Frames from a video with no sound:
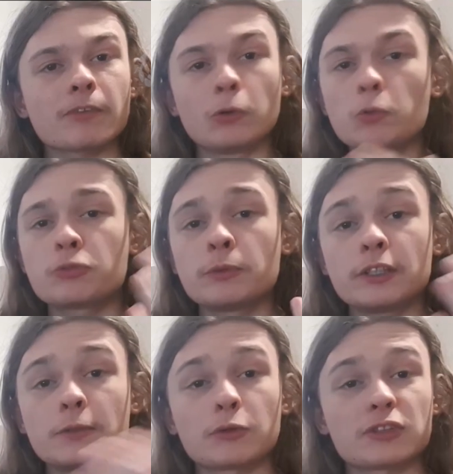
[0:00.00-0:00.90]

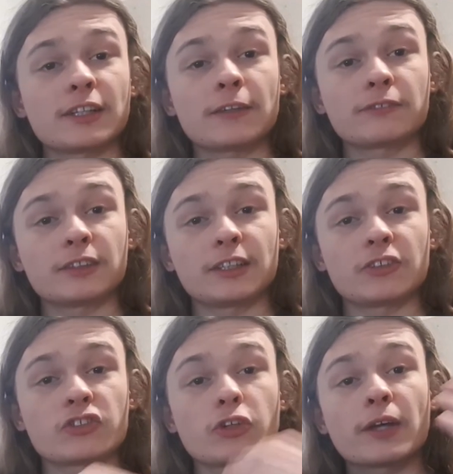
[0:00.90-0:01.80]
ultimately wants to definitely
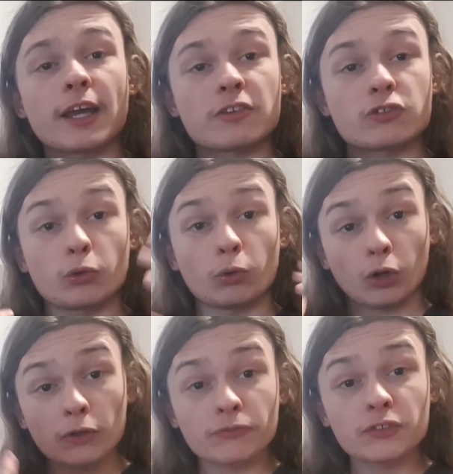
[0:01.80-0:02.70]
showcase your
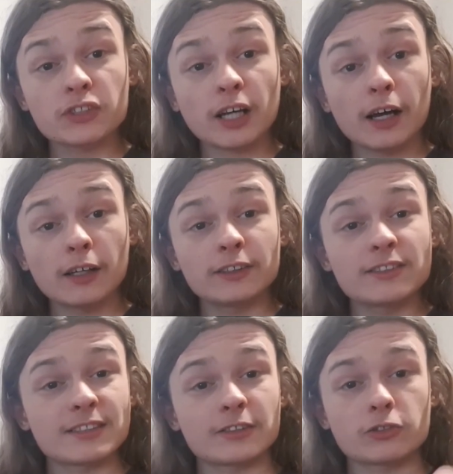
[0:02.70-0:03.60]
love for
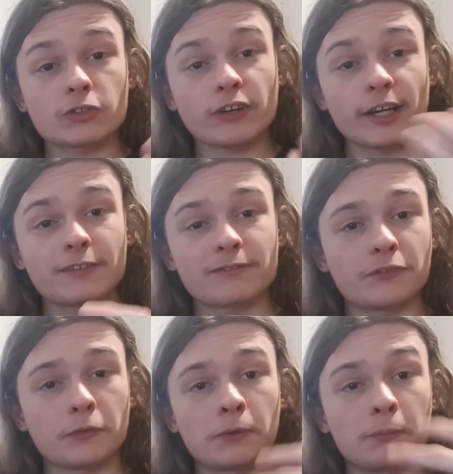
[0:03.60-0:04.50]
Skylanders, and it's great
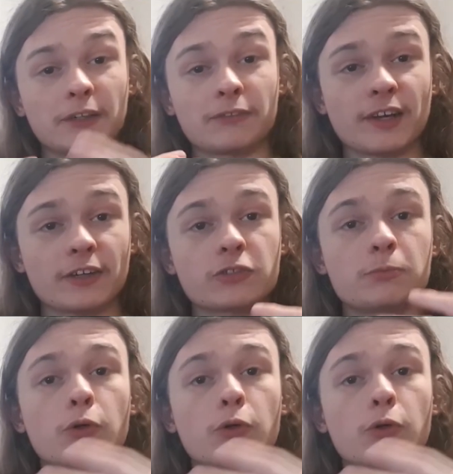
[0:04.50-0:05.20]
for public affection,